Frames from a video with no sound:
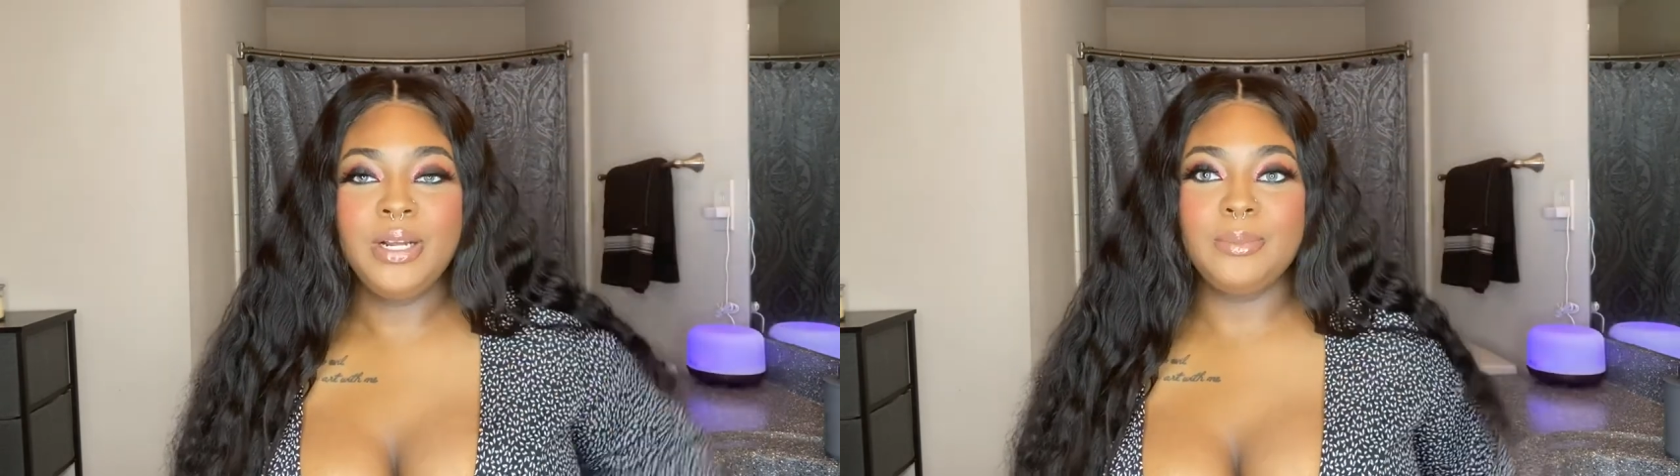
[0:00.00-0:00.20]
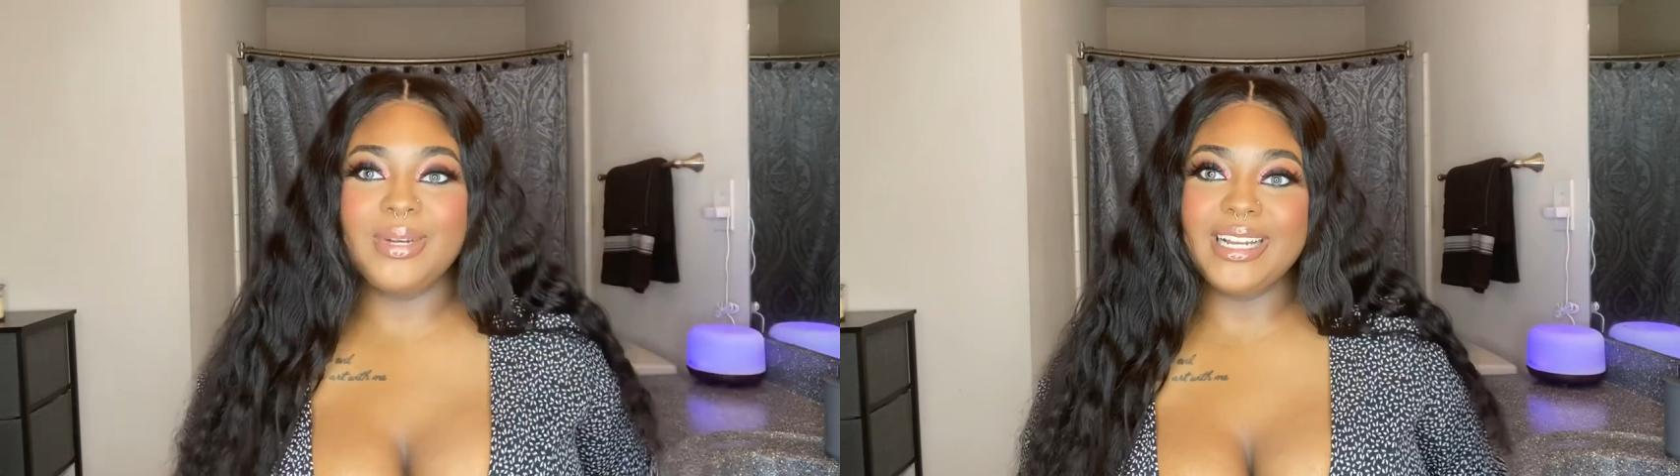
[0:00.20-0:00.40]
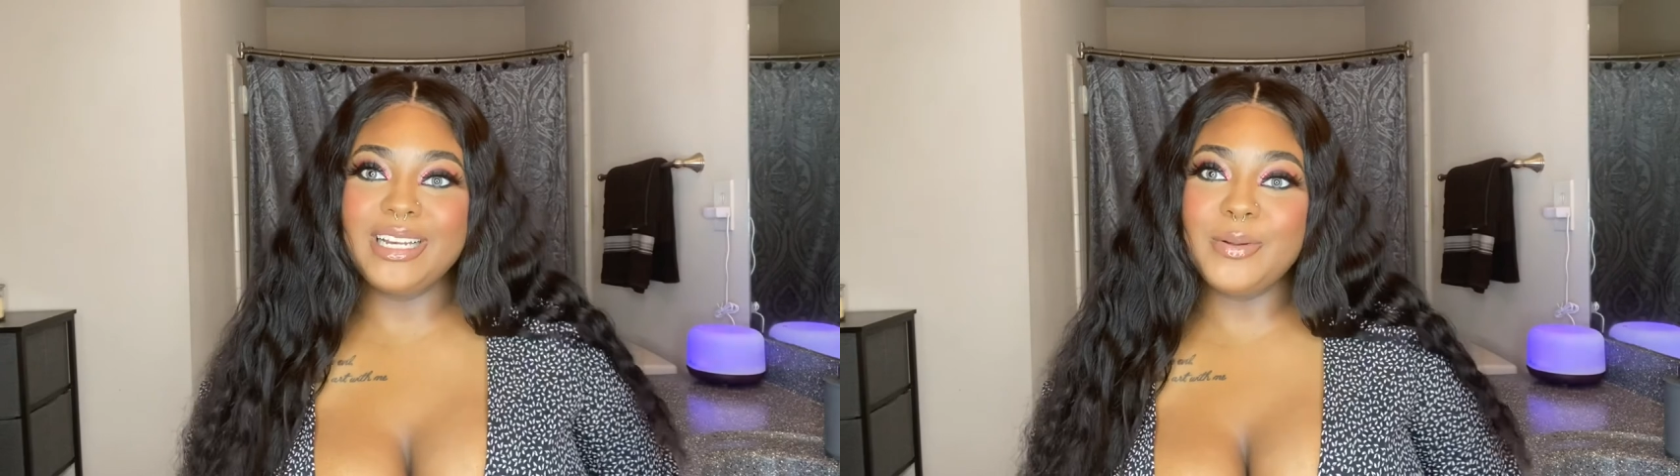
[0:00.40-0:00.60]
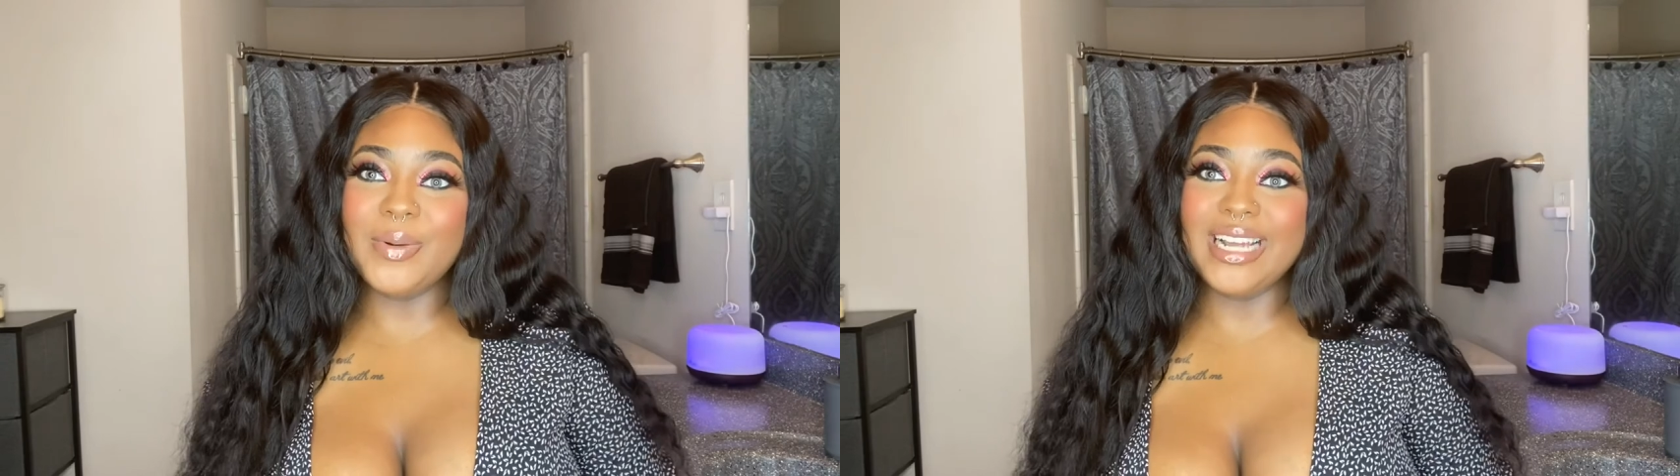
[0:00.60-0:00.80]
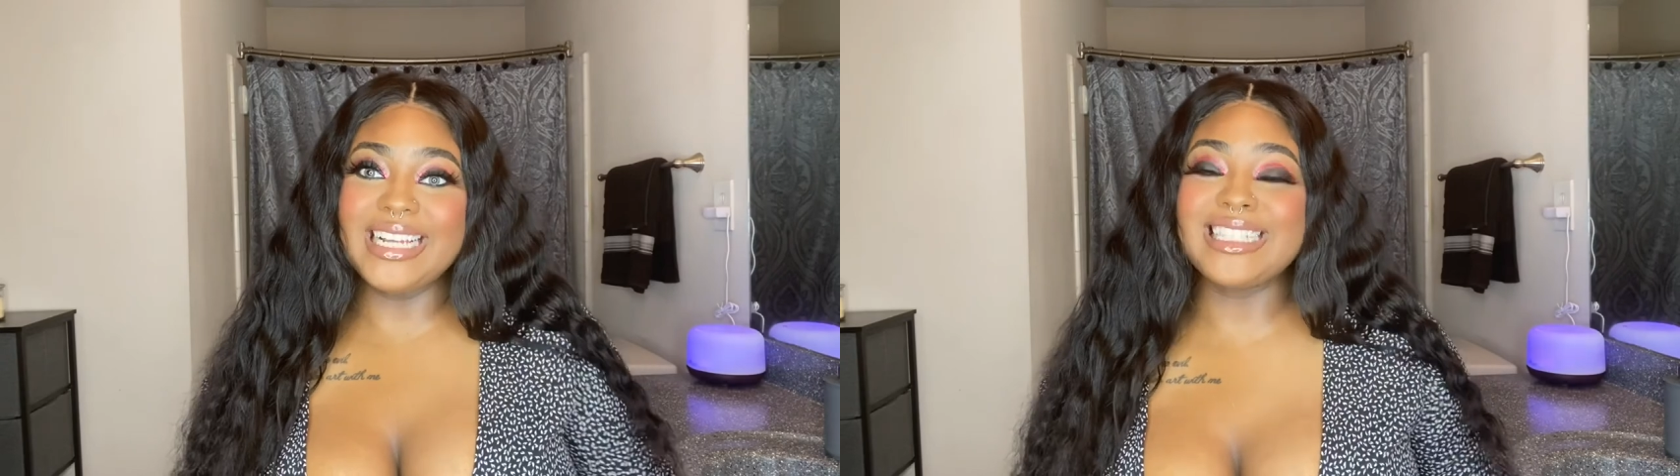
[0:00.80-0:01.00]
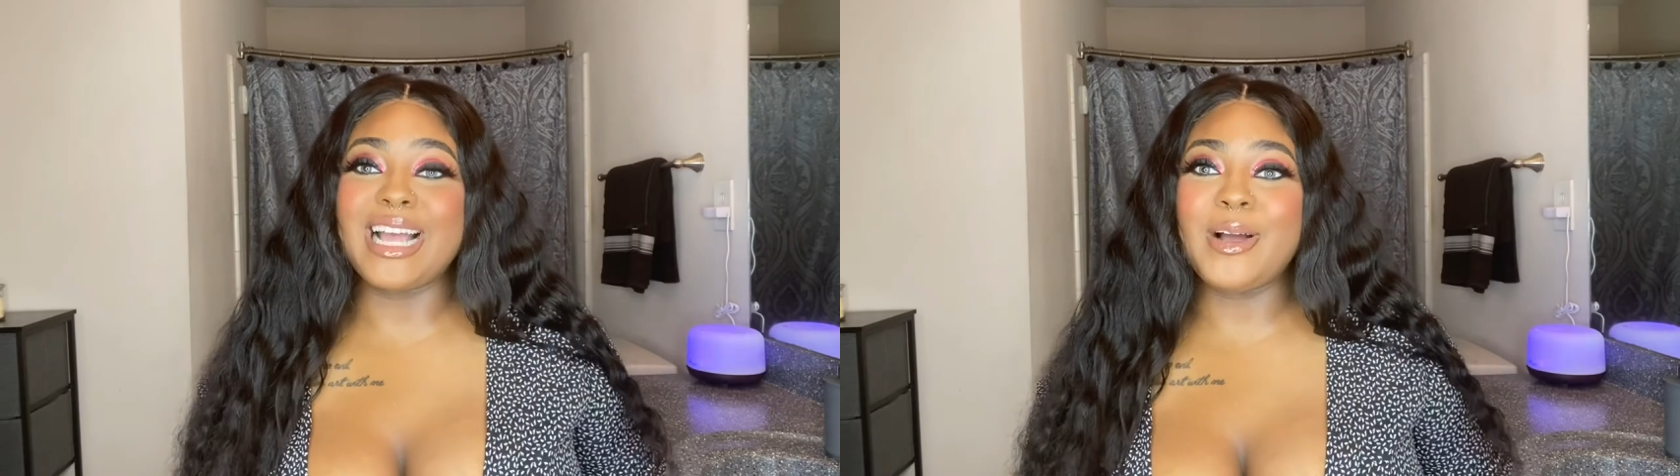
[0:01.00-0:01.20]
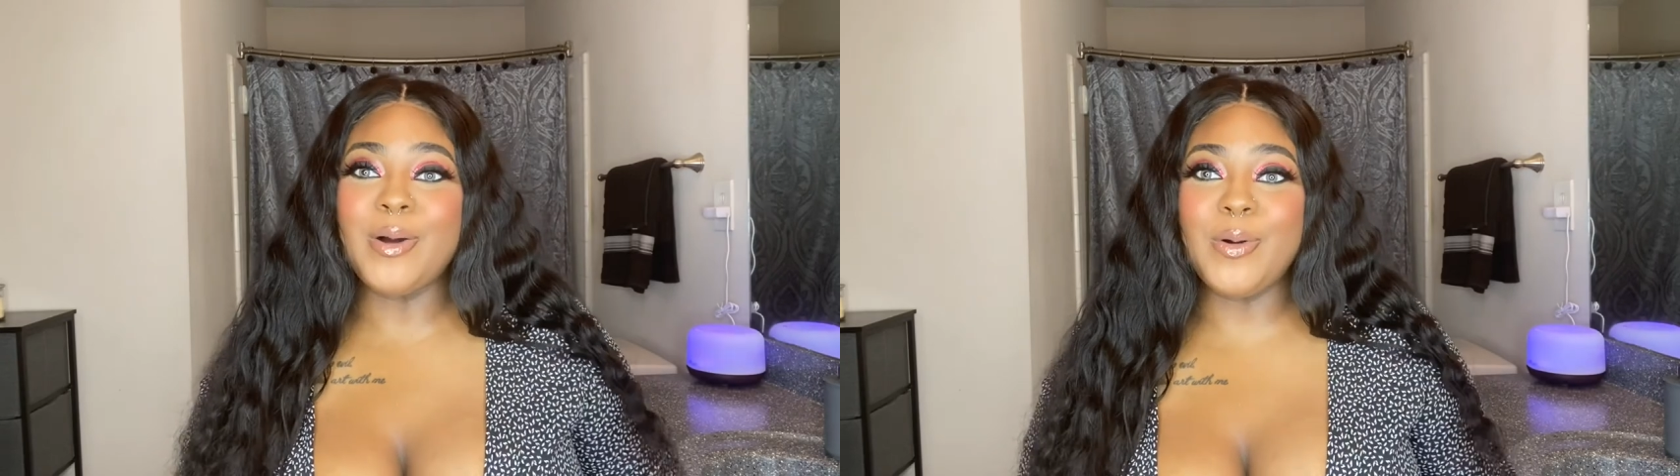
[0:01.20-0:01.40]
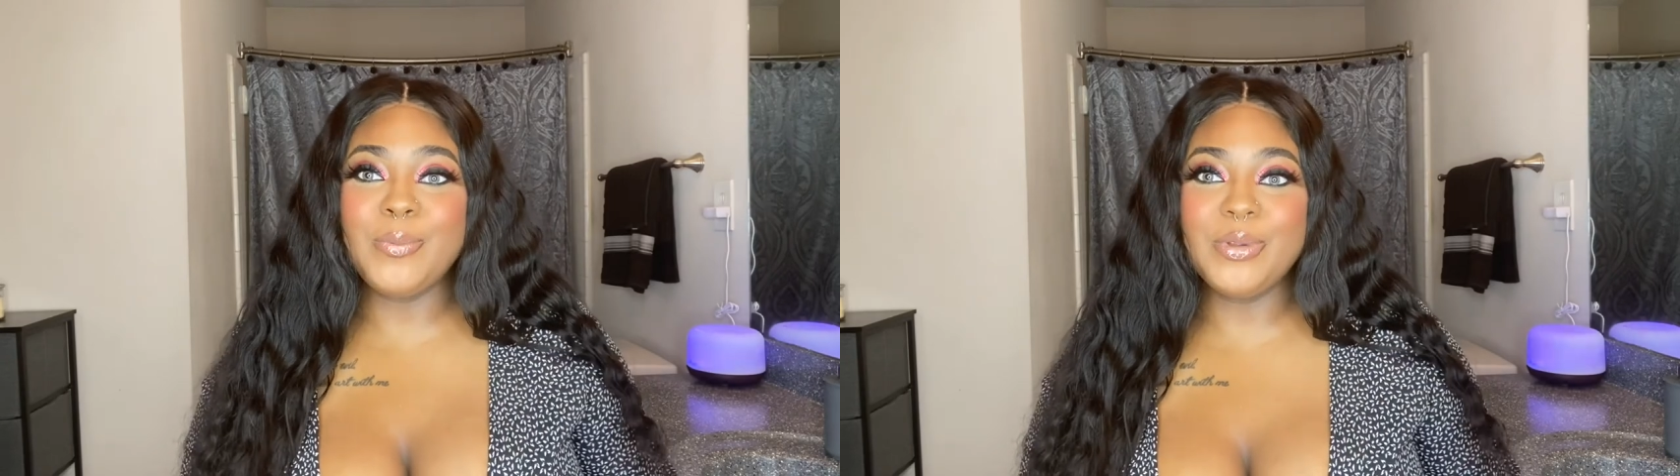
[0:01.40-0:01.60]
But anyways, I hope you